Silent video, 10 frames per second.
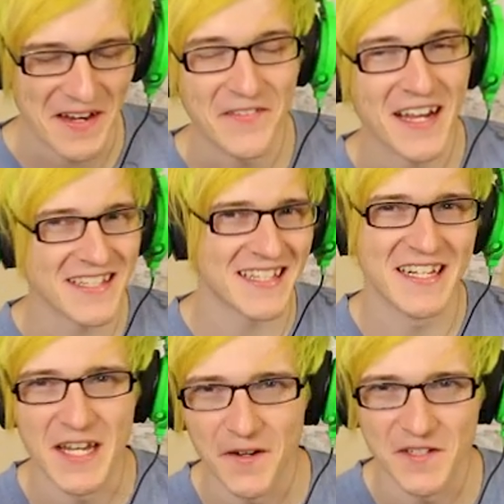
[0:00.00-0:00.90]
And ah, if you guys
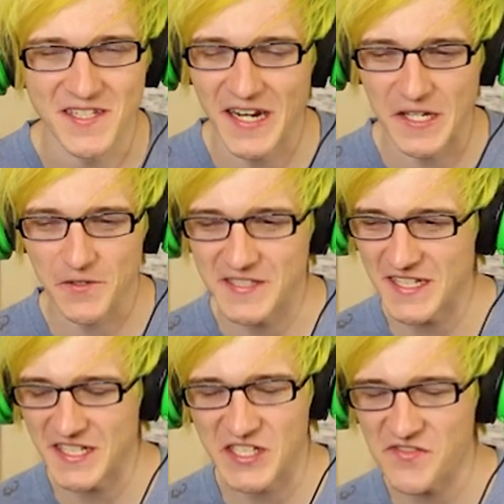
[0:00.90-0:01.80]
didn't know, Sonic
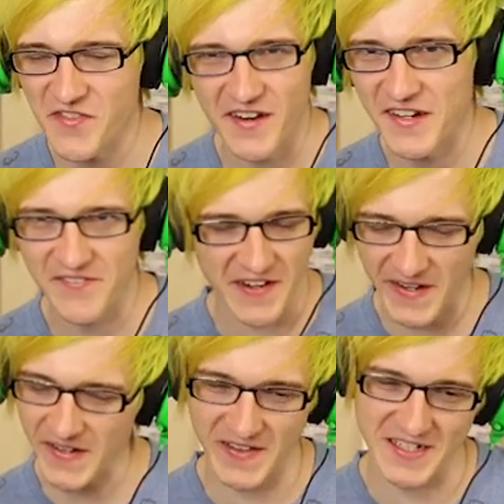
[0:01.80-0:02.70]
06 is very,
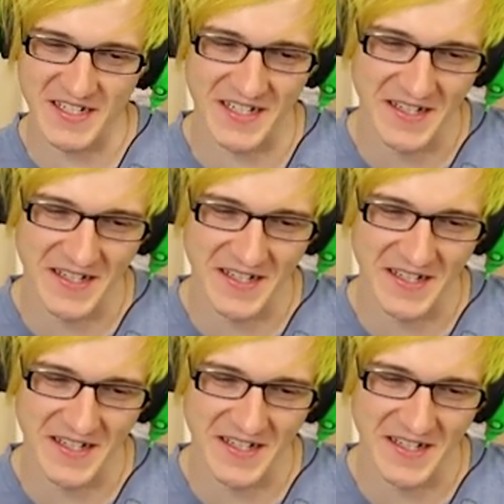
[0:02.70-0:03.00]
very glitchy.